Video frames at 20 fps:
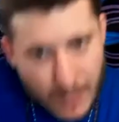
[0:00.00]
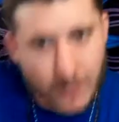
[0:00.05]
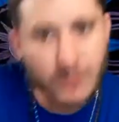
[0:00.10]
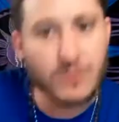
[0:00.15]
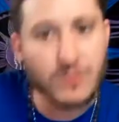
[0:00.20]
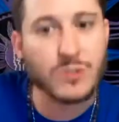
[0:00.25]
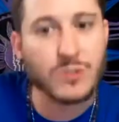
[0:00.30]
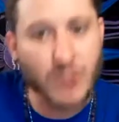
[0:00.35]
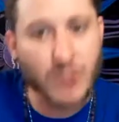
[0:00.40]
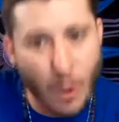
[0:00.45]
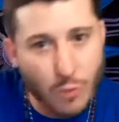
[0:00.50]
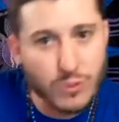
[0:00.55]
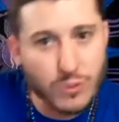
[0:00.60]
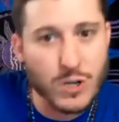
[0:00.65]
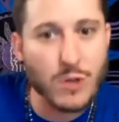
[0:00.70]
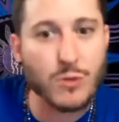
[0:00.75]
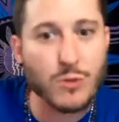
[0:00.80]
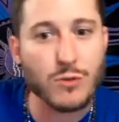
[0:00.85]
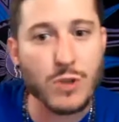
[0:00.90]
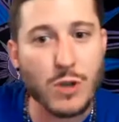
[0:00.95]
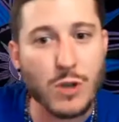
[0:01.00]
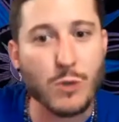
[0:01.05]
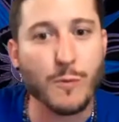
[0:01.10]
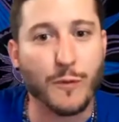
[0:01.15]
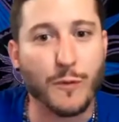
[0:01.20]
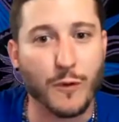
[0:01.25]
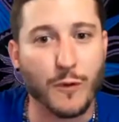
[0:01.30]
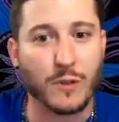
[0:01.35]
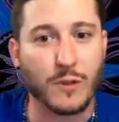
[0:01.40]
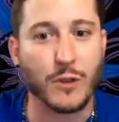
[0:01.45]
Go do you
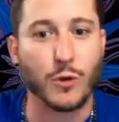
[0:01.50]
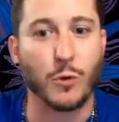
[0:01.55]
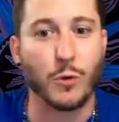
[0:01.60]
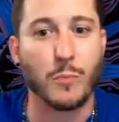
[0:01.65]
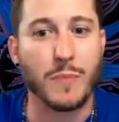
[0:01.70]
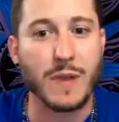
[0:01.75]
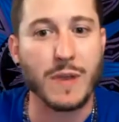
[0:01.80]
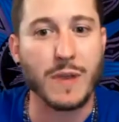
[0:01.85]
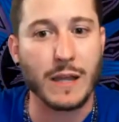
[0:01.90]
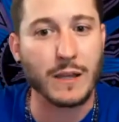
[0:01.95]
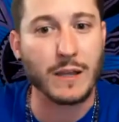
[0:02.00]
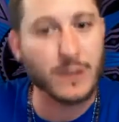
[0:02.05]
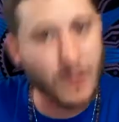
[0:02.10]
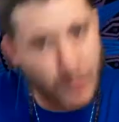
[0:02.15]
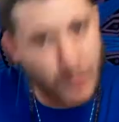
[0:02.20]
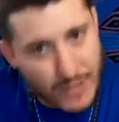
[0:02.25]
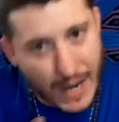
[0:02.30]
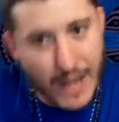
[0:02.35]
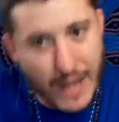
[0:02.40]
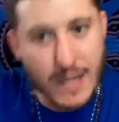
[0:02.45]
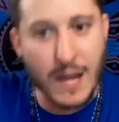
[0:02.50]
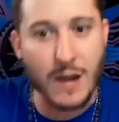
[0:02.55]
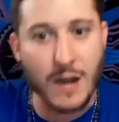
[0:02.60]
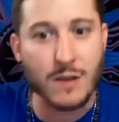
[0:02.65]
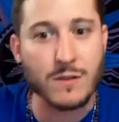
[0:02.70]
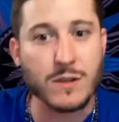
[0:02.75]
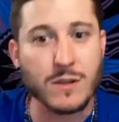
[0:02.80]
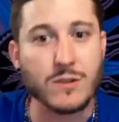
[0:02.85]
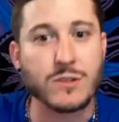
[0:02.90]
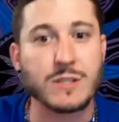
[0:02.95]
for a little bit, you know, take care of
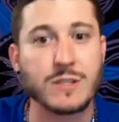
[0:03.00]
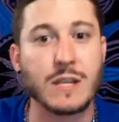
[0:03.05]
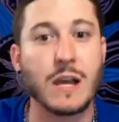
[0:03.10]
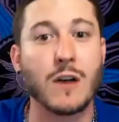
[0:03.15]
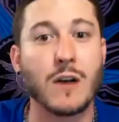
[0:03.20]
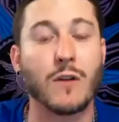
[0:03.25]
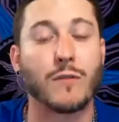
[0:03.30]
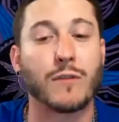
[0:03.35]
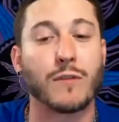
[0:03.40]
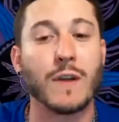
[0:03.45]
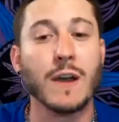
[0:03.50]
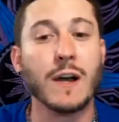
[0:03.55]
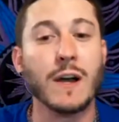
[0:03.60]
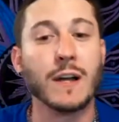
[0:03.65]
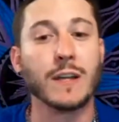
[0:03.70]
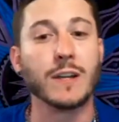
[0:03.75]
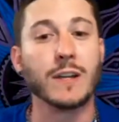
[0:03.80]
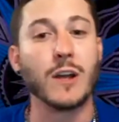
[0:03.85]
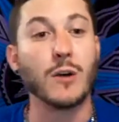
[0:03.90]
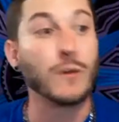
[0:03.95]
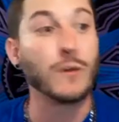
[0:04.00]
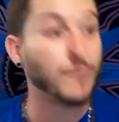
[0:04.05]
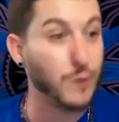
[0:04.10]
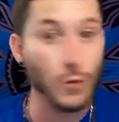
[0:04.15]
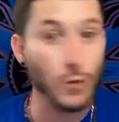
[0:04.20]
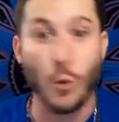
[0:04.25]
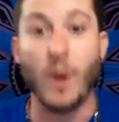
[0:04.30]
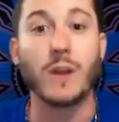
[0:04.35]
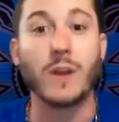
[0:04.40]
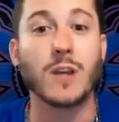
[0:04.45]
yourself. You know, if you
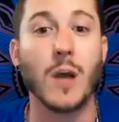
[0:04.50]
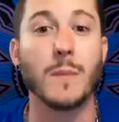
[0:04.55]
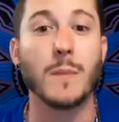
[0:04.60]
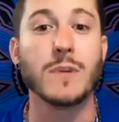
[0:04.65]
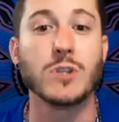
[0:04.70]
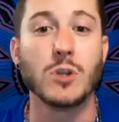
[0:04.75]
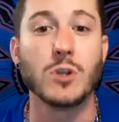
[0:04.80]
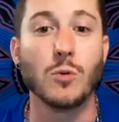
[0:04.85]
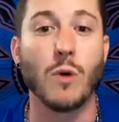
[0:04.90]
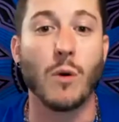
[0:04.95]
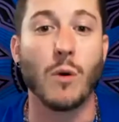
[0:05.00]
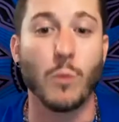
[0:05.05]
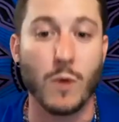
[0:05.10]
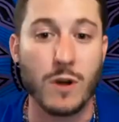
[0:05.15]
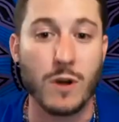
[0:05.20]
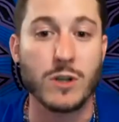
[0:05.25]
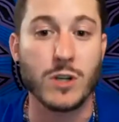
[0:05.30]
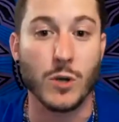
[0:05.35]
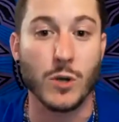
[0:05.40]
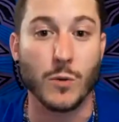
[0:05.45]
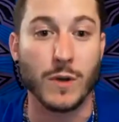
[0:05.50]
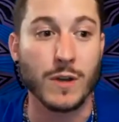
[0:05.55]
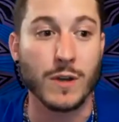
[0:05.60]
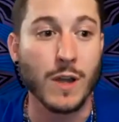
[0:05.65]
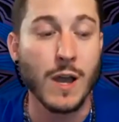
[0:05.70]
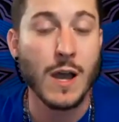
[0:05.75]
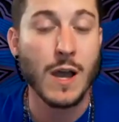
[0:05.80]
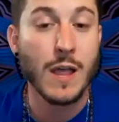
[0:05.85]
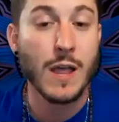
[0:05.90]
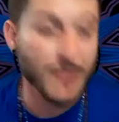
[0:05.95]
want to come and do what we're doing,
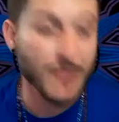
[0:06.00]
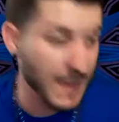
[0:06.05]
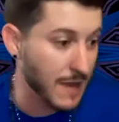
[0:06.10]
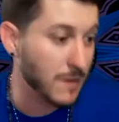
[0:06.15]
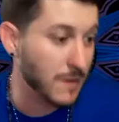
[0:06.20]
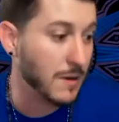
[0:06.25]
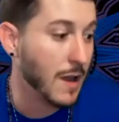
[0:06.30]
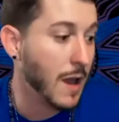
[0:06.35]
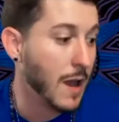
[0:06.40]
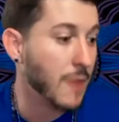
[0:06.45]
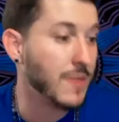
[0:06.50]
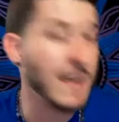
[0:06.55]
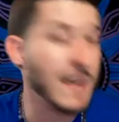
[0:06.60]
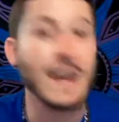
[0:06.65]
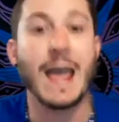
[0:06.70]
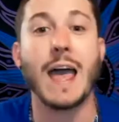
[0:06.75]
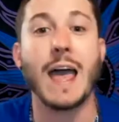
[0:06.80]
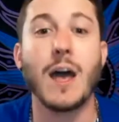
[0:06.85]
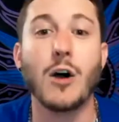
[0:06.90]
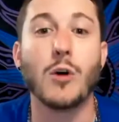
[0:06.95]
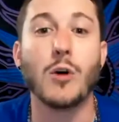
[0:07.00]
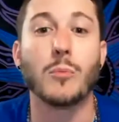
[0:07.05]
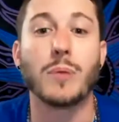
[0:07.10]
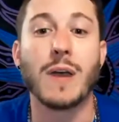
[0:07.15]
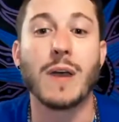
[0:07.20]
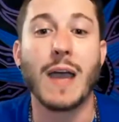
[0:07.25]
then help.